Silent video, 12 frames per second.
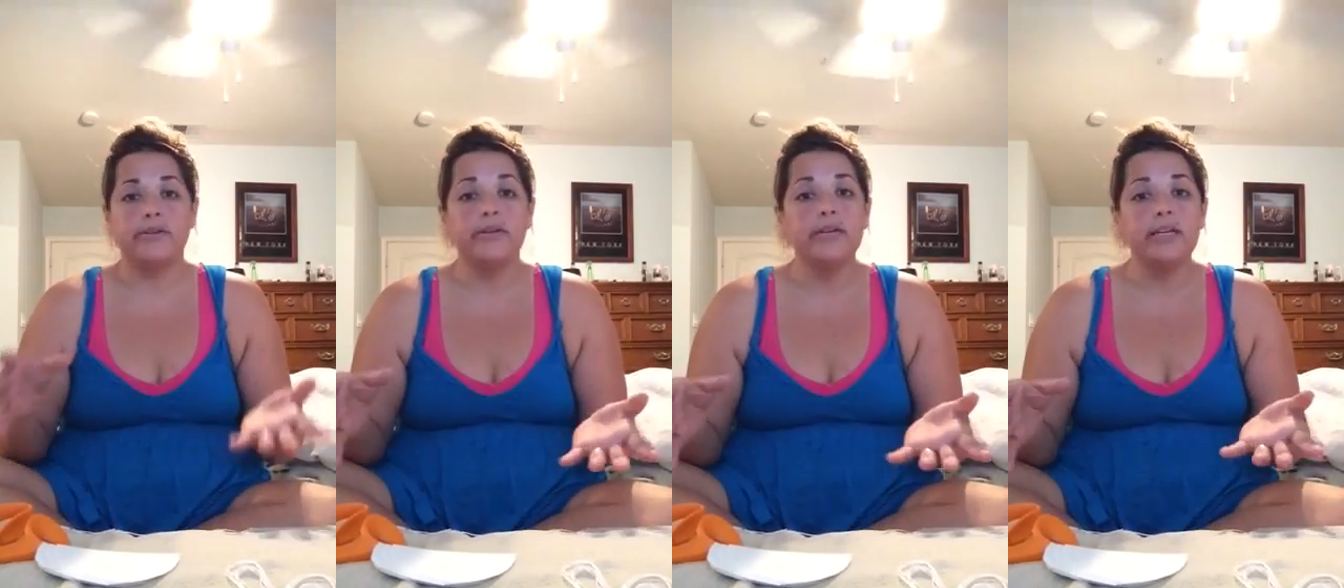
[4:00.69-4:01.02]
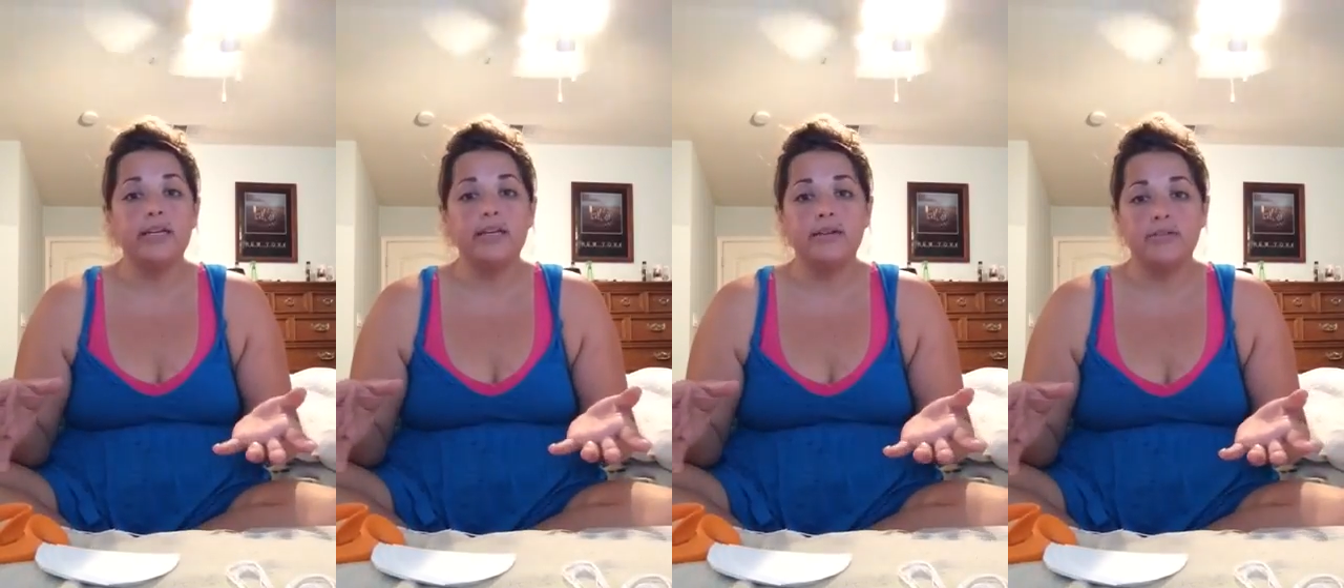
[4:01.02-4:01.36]

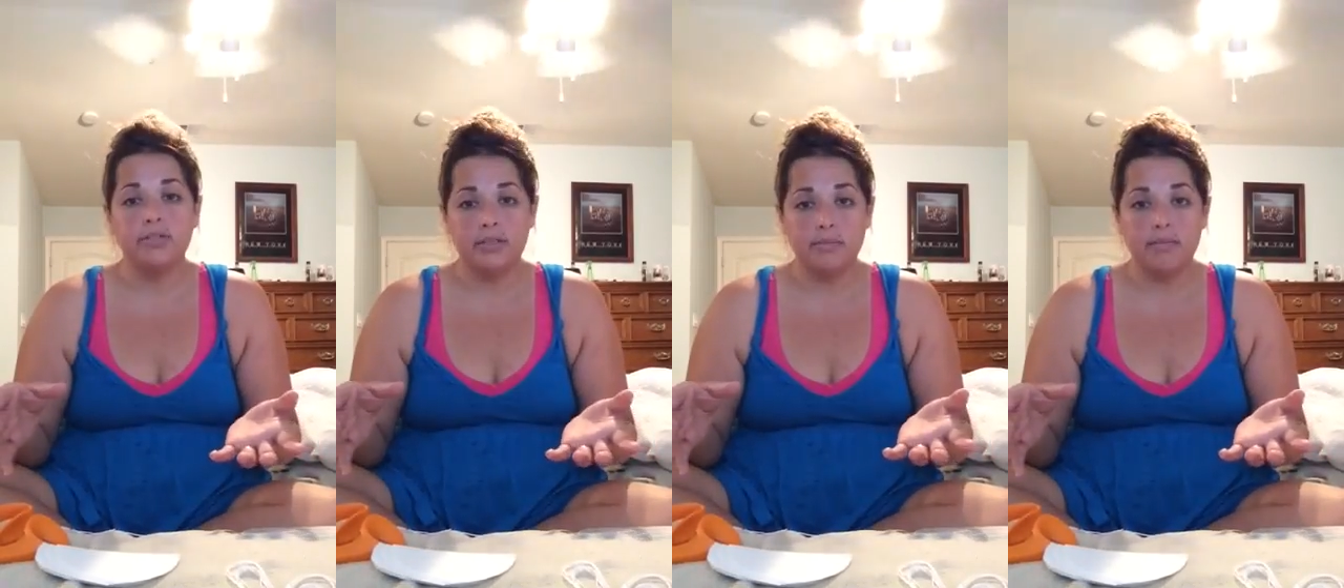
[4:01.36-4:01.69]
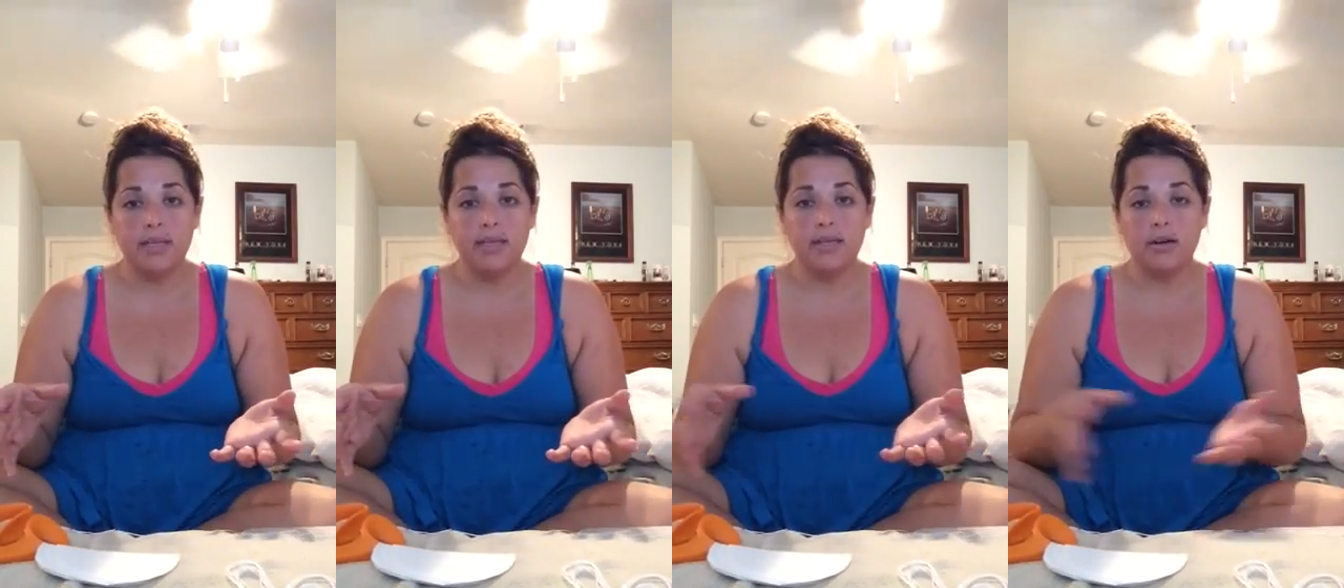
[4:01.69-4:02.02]
cooking or
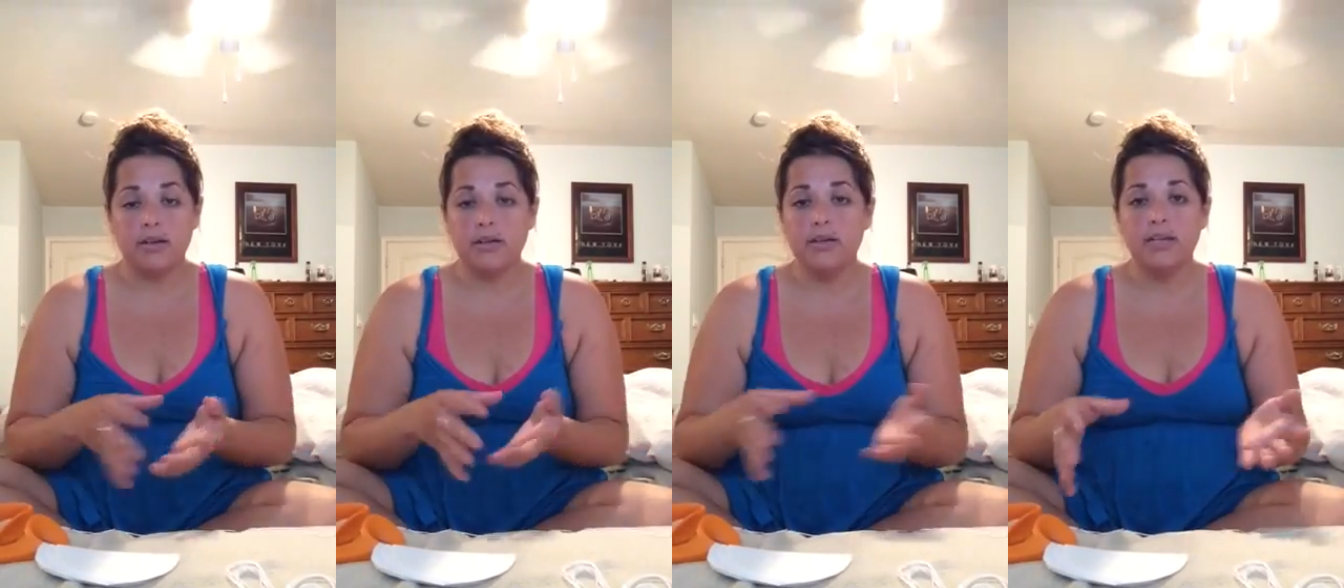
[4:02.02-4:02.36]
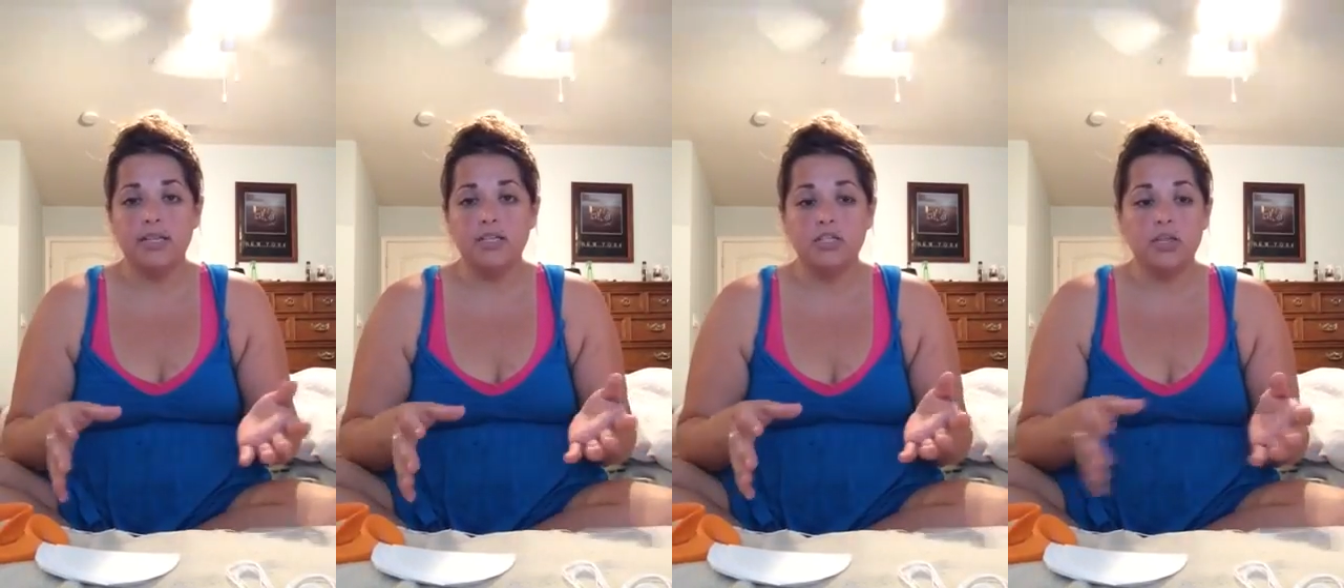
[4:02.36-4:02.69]
something on a
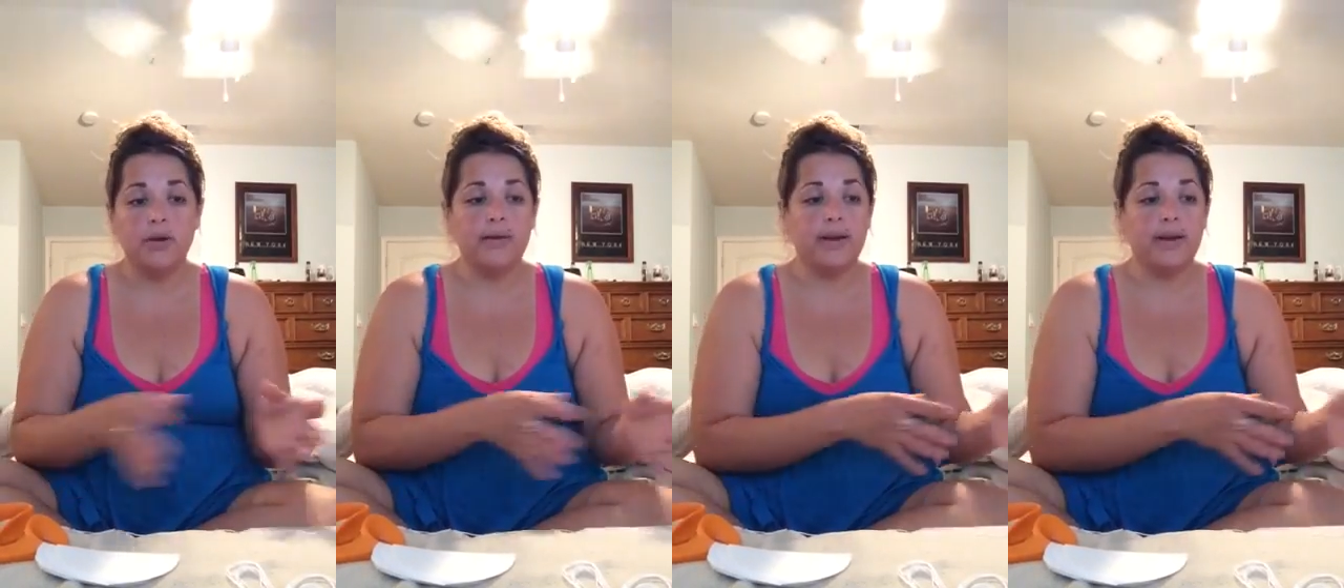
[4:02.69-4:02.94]
cooking show